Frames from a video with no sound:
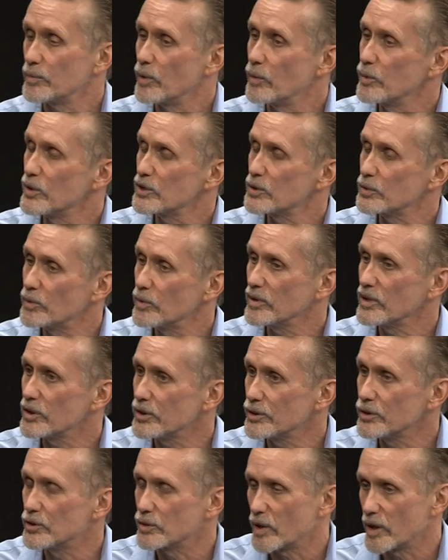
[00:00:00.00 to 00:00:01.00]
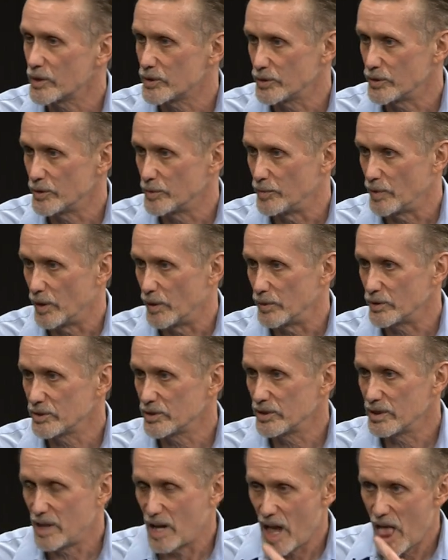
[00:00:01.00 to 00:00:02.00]
But which one are you drawn to the
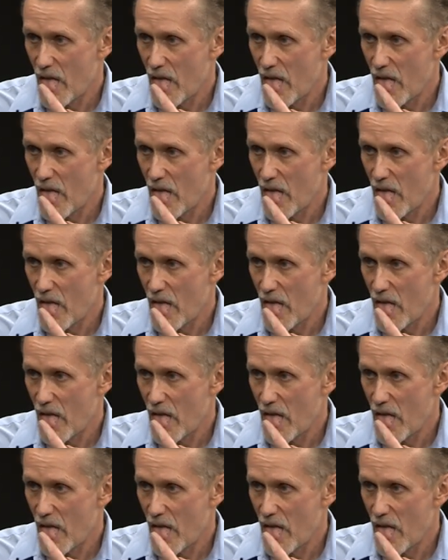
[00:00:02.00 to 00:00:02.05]
most?